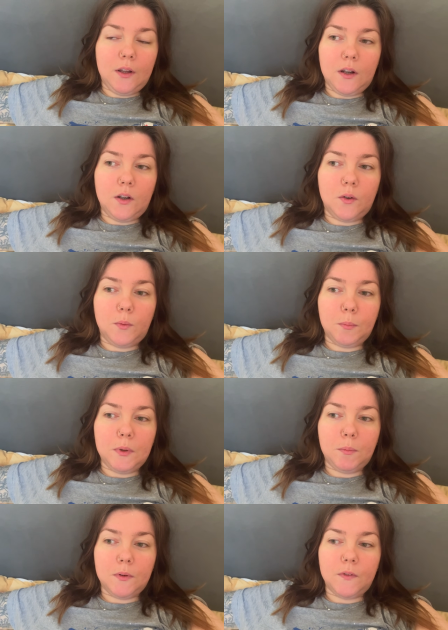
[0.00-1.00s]
And I know when
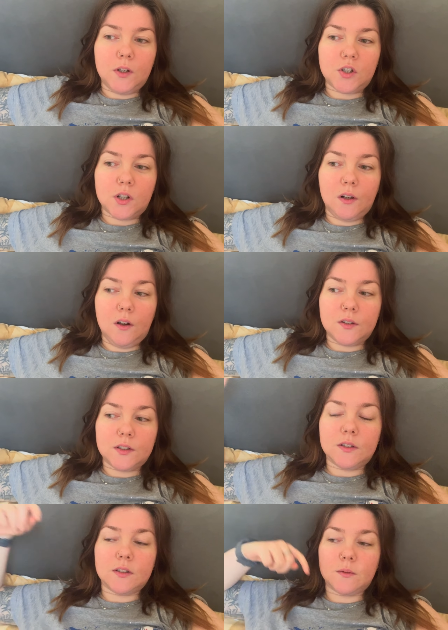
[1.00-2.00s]
people finish the
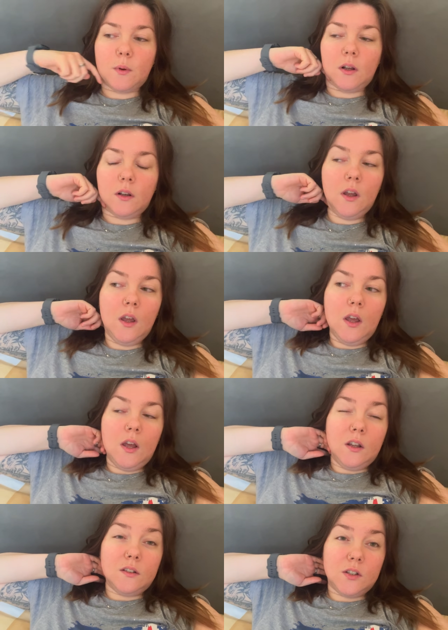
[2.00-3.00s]
classes as well,
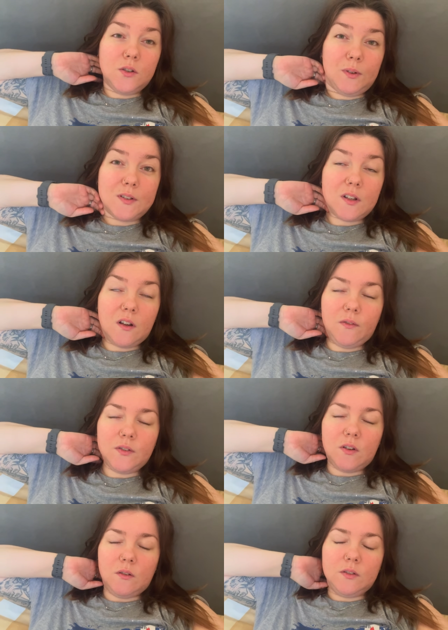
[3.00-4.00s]
they're doing stuff.
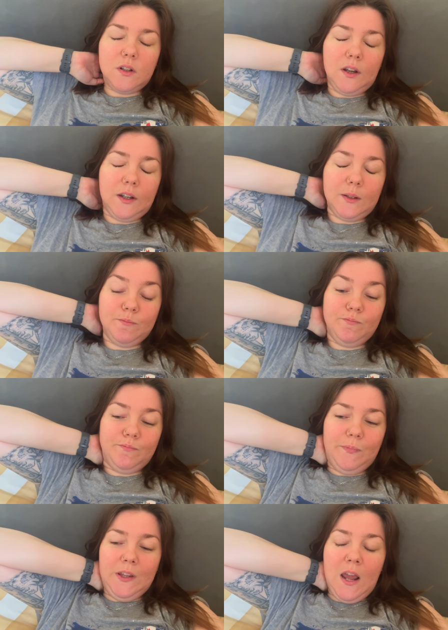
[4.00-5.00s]
So I was like,
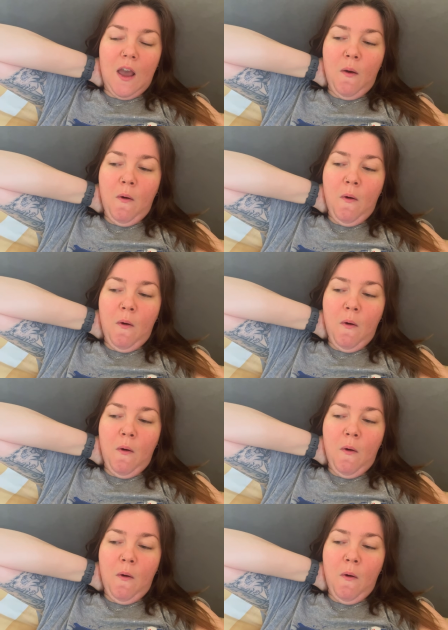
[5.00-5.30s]
yeah.